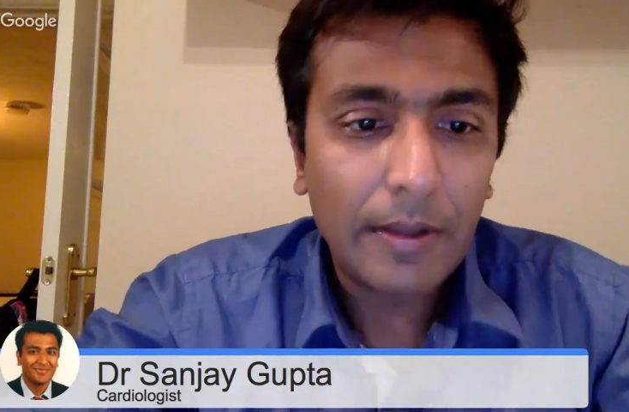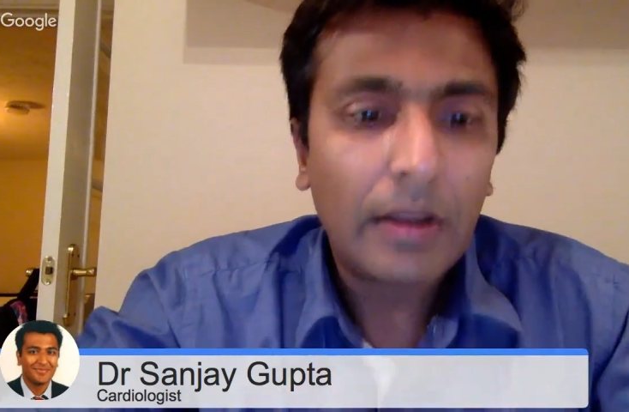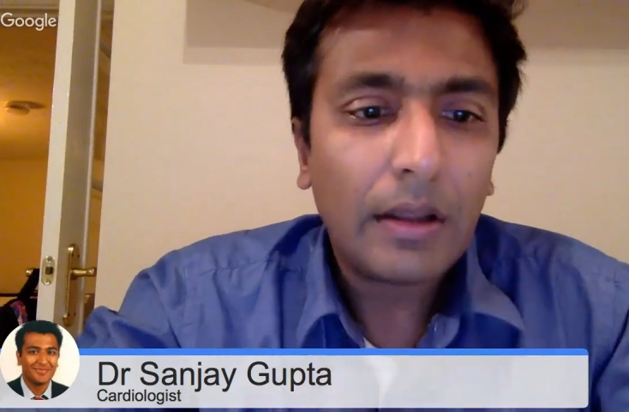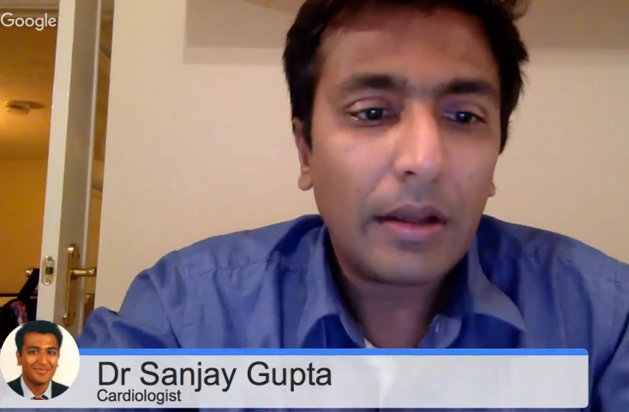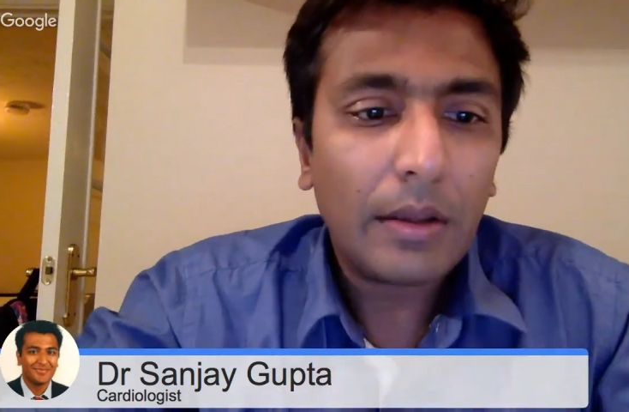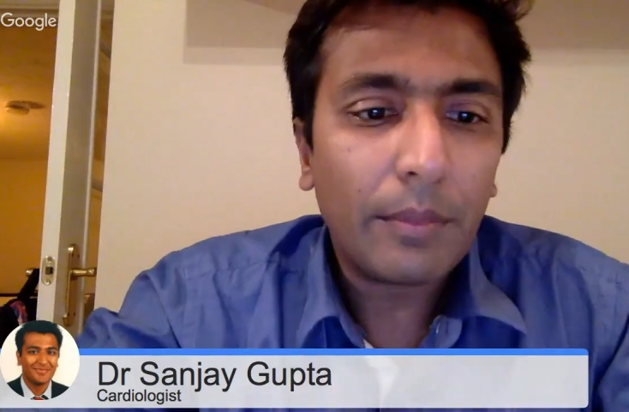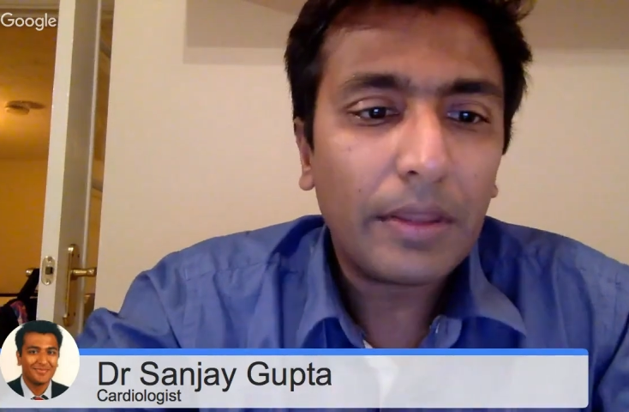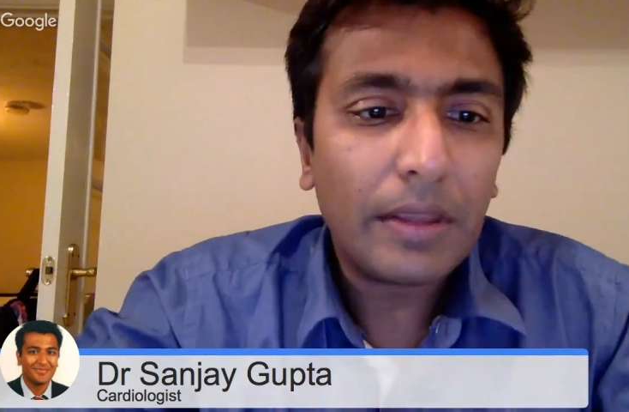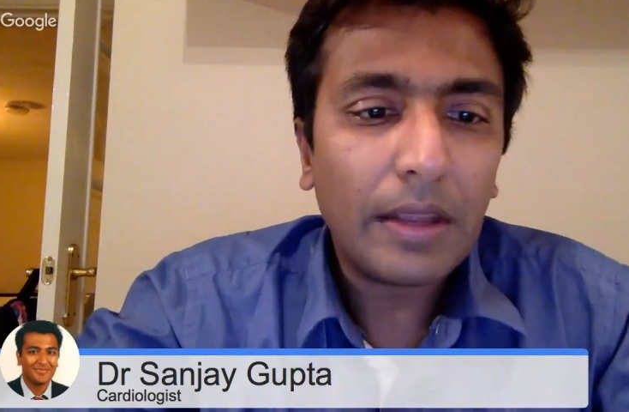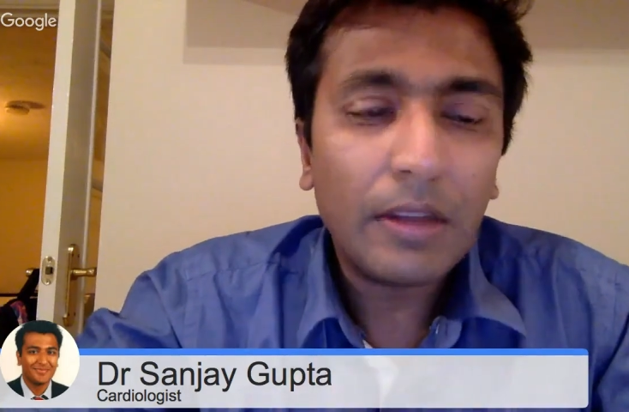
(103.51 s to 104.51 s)
Speaker 1: Uh, but the
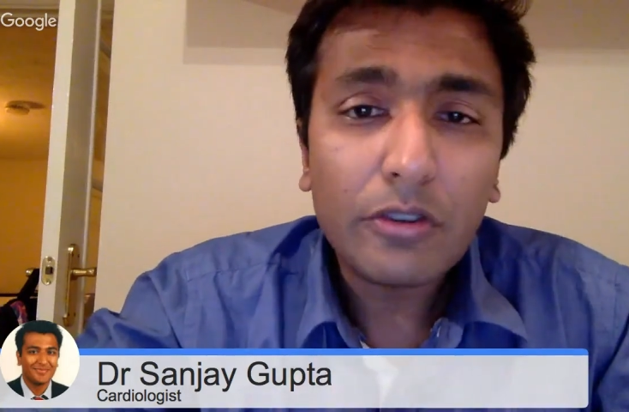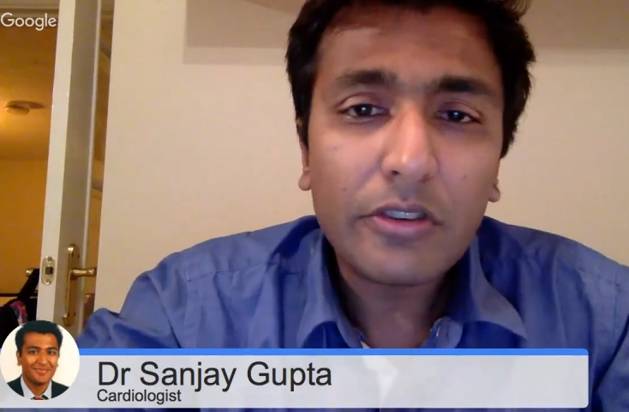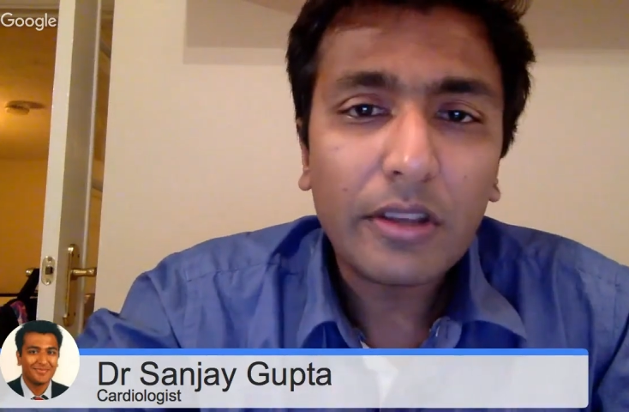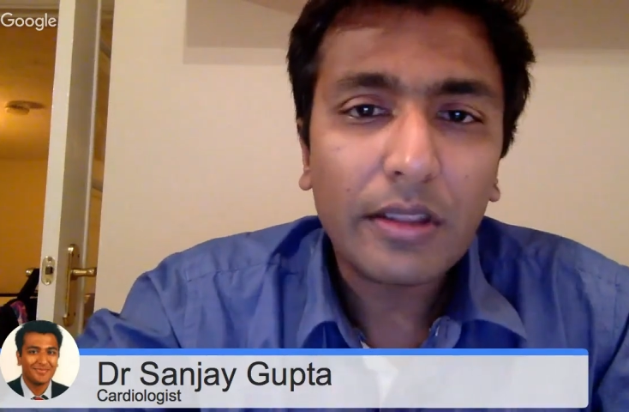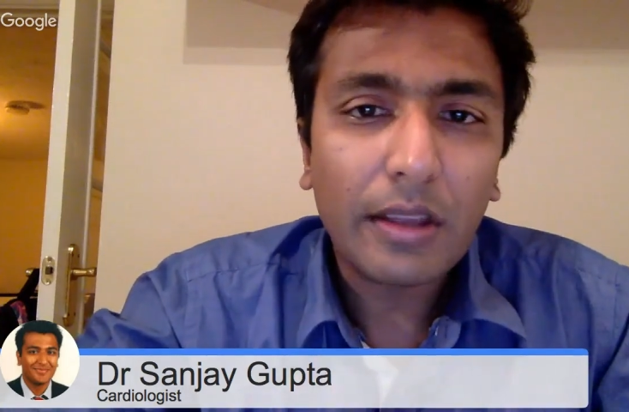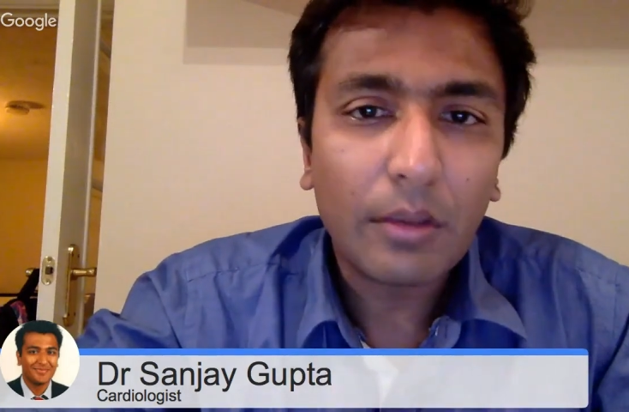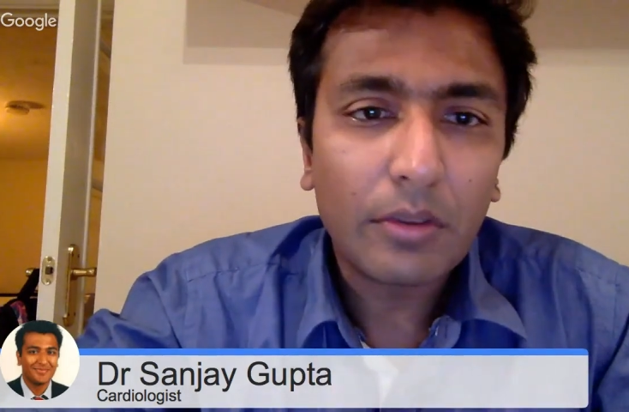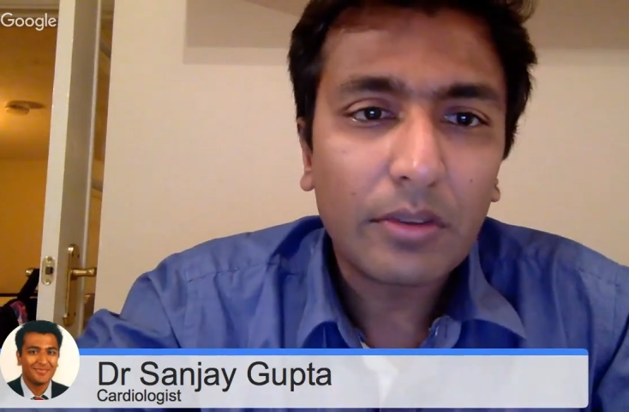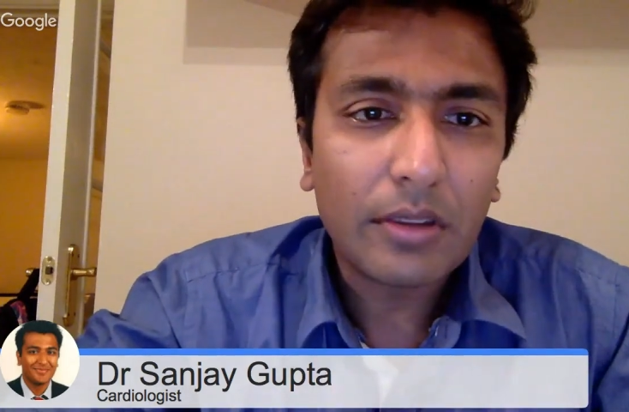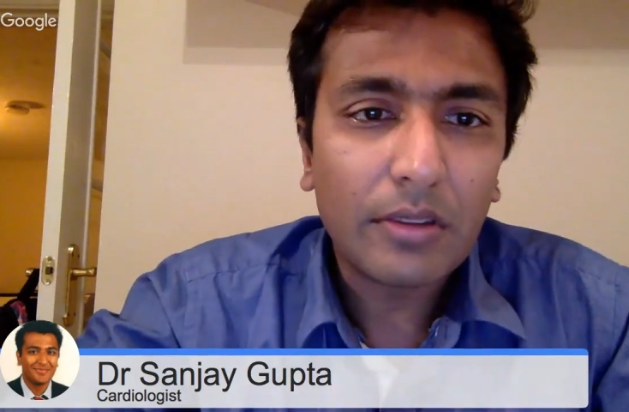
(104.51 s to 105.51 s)
interesting thing was,
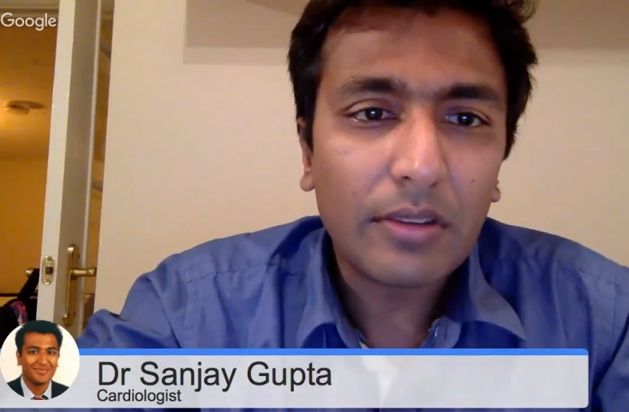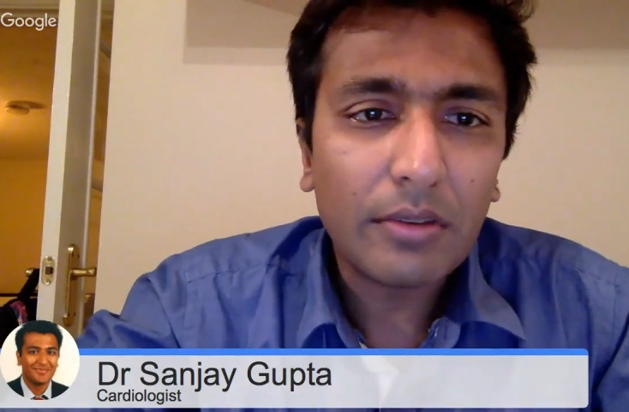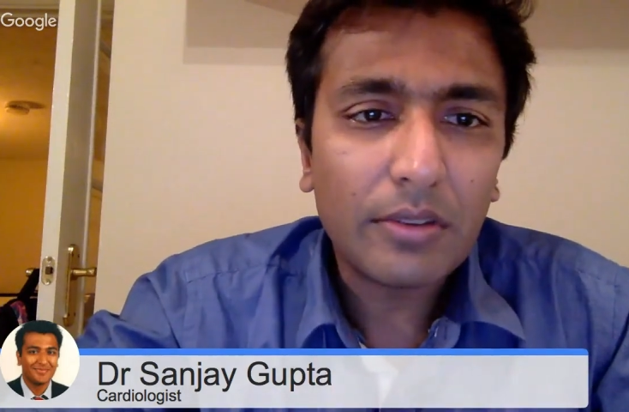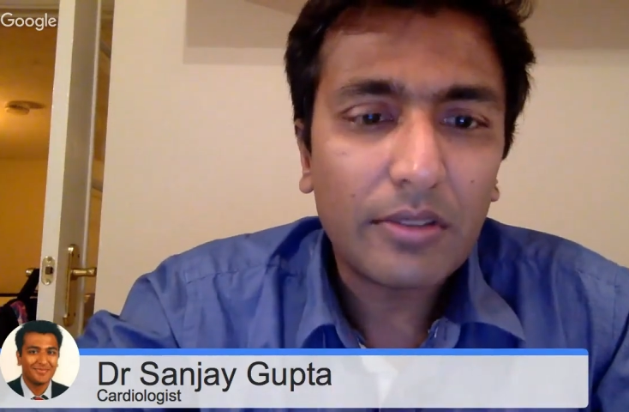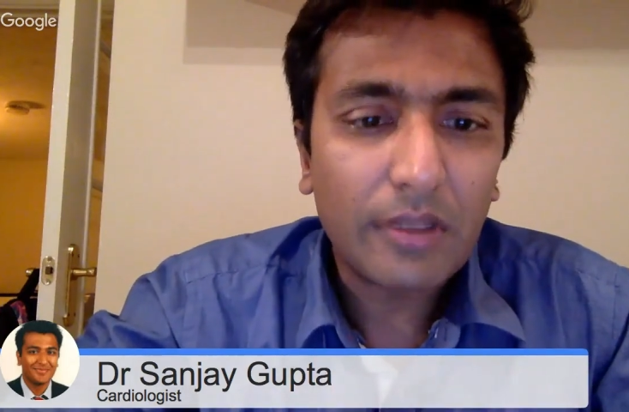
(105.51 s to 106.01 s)
this is a study